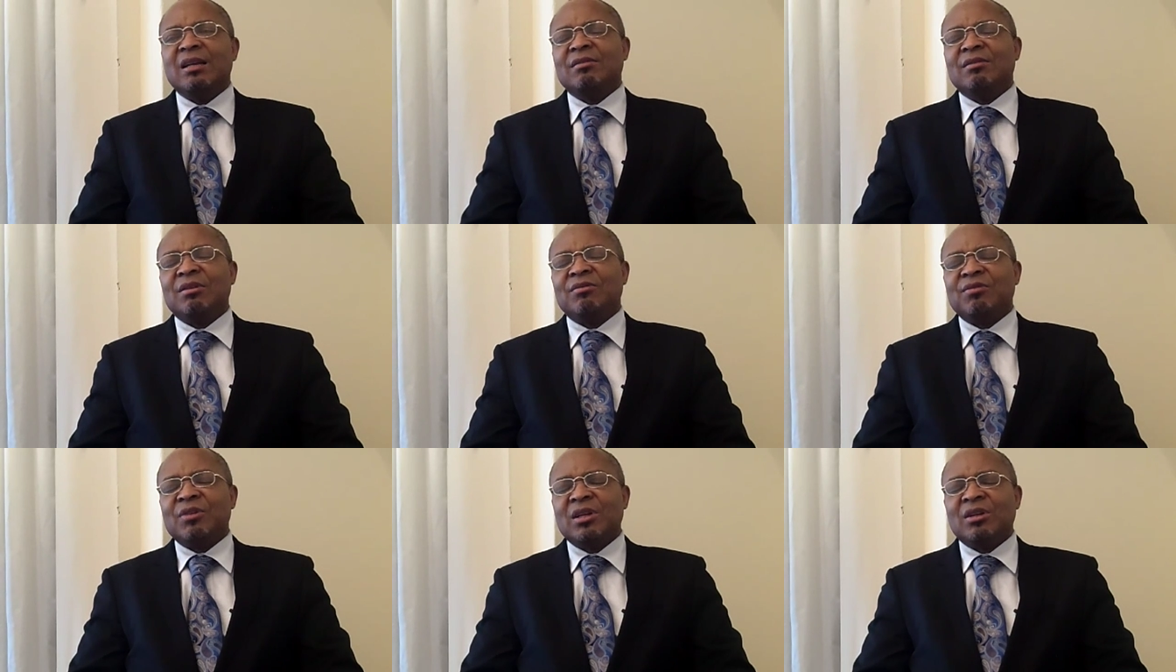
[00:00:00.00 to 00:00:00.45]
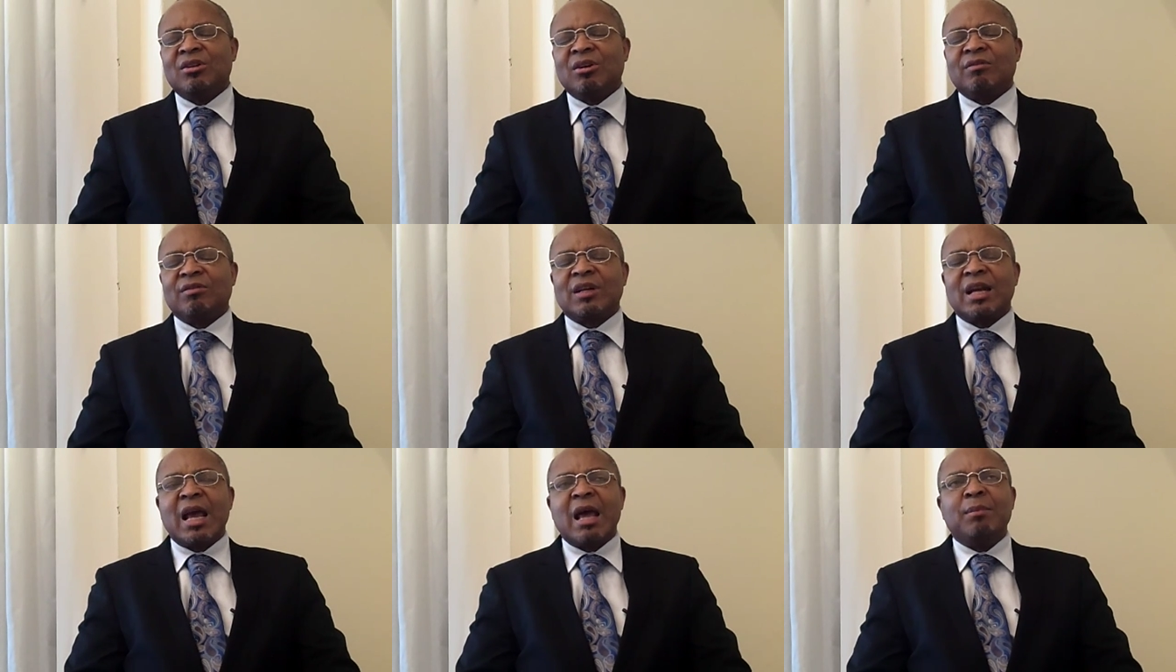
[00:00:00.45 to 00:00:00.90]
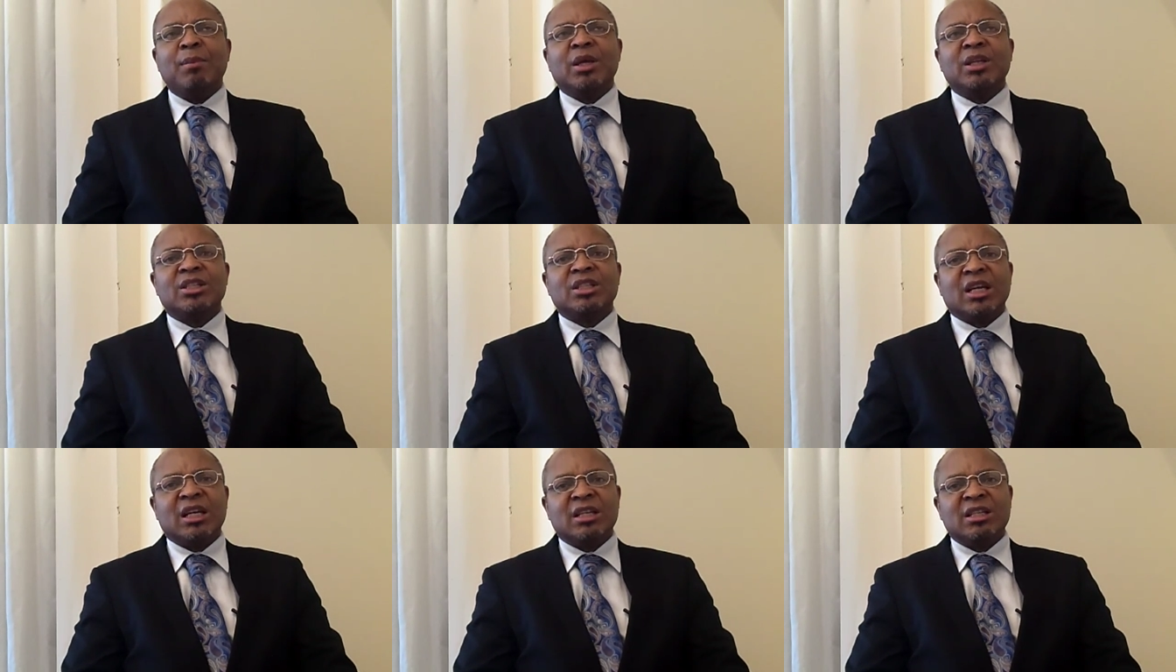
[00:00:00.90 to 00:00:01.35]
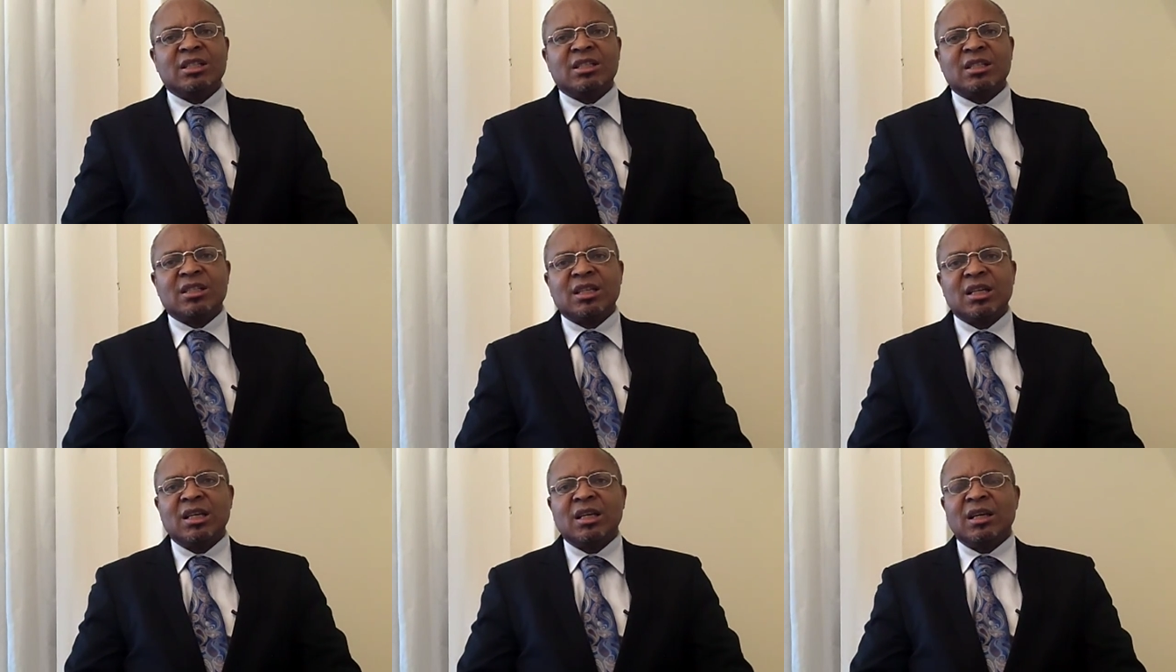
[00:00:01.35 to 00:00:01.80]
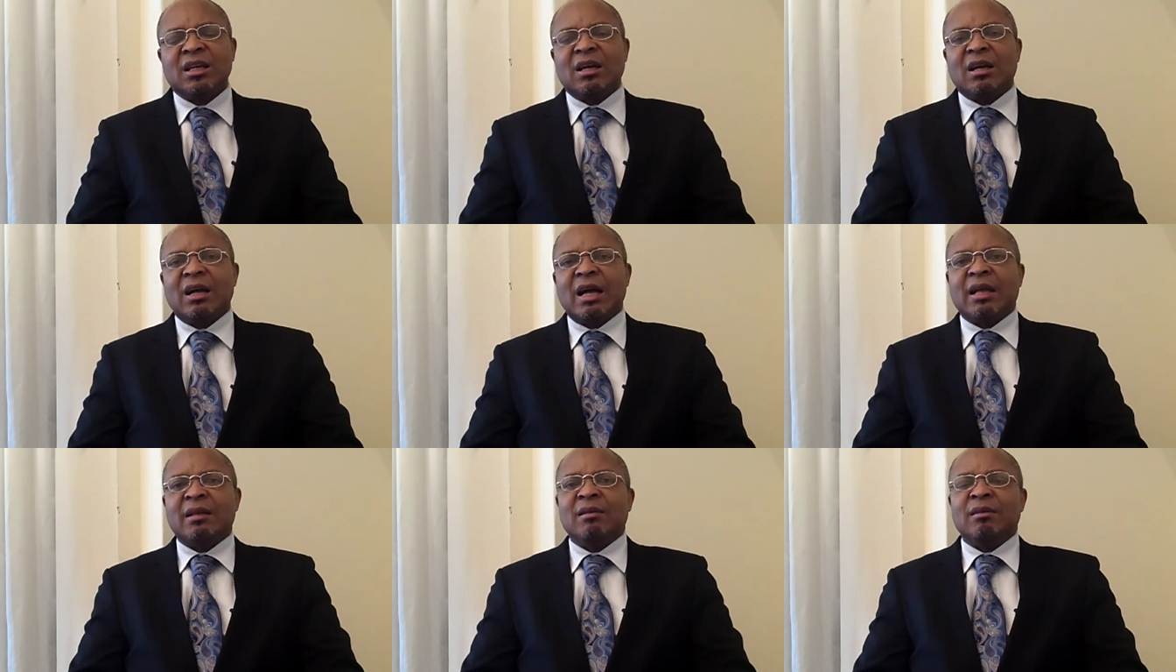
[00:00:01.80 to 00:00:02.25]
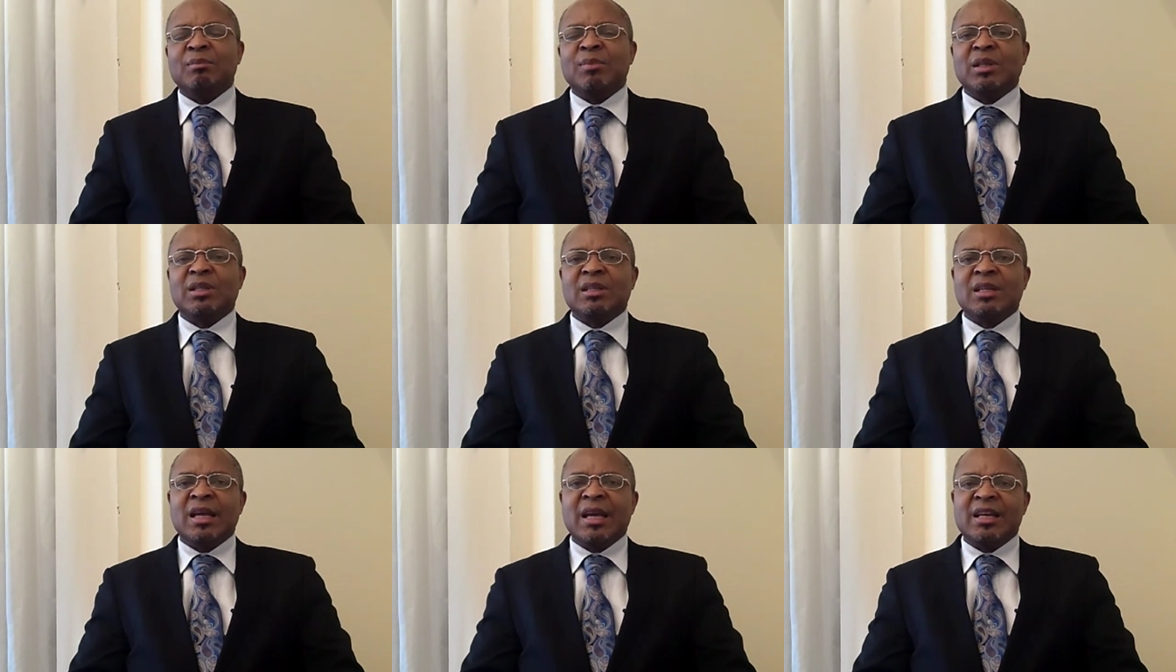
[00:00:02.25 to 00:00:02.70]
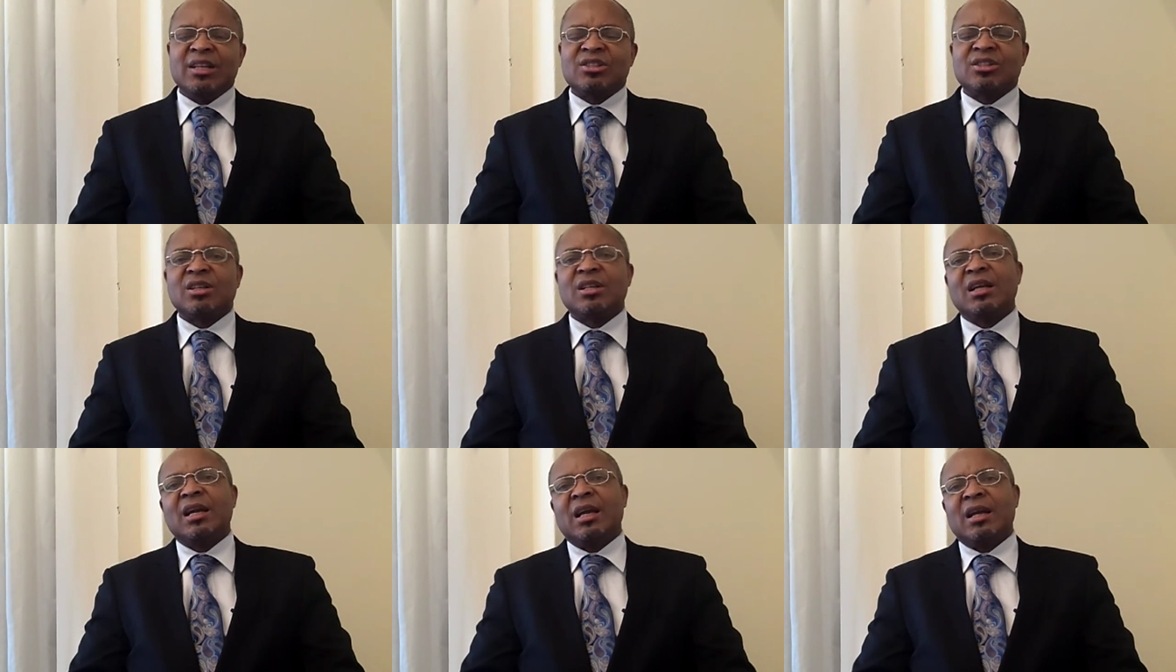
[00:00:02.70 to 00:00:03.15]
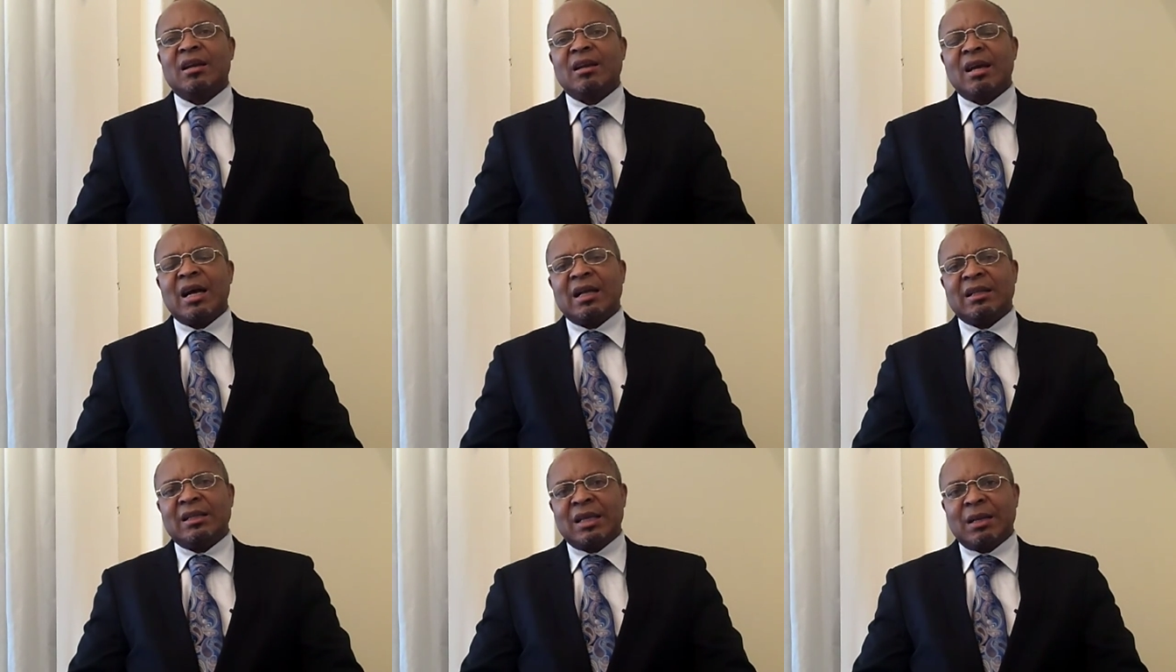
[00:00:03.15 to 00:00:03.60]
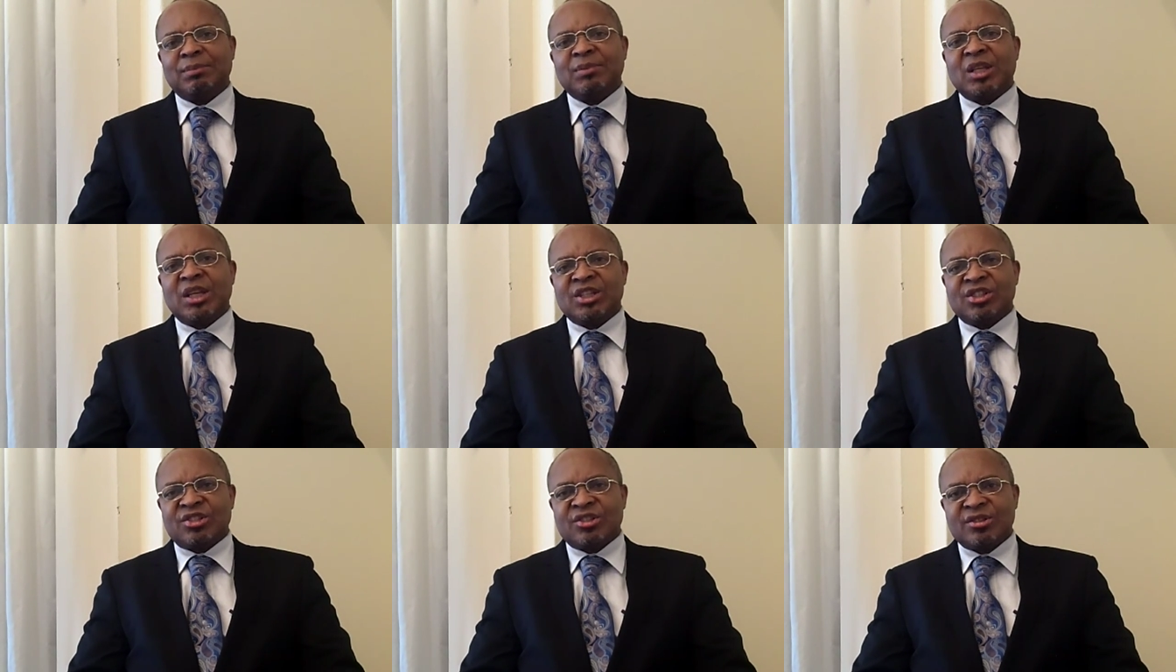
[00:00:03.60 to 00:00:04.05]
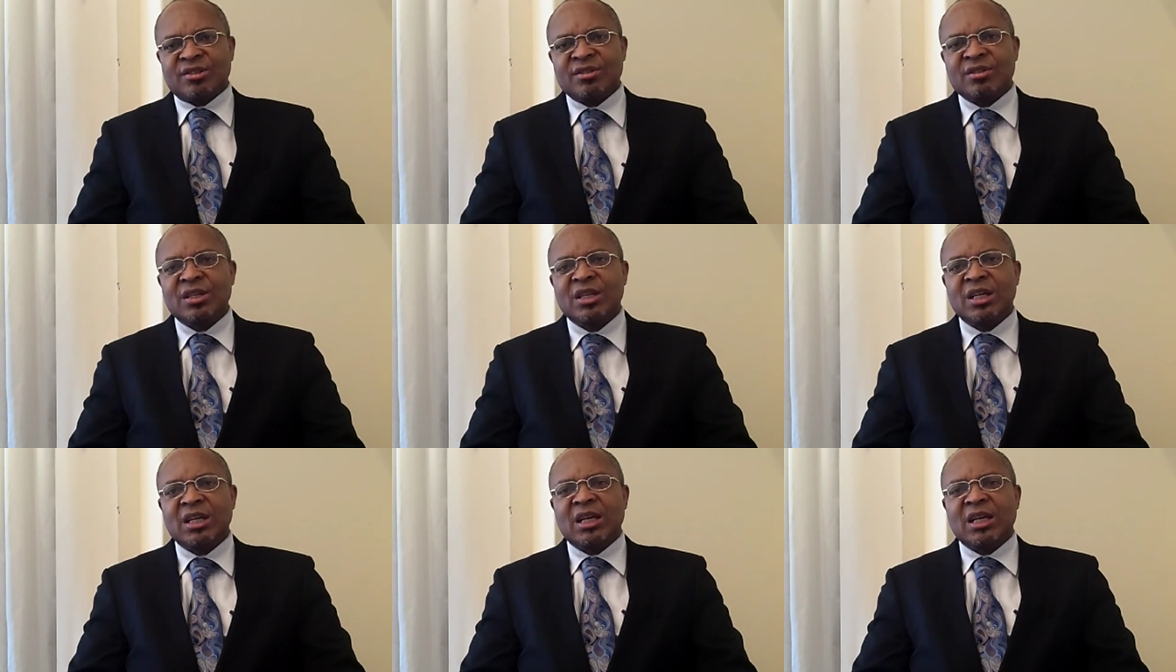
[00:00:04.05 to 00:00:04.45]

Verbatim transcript: in the field of climate change uh, mitigation and adaptation.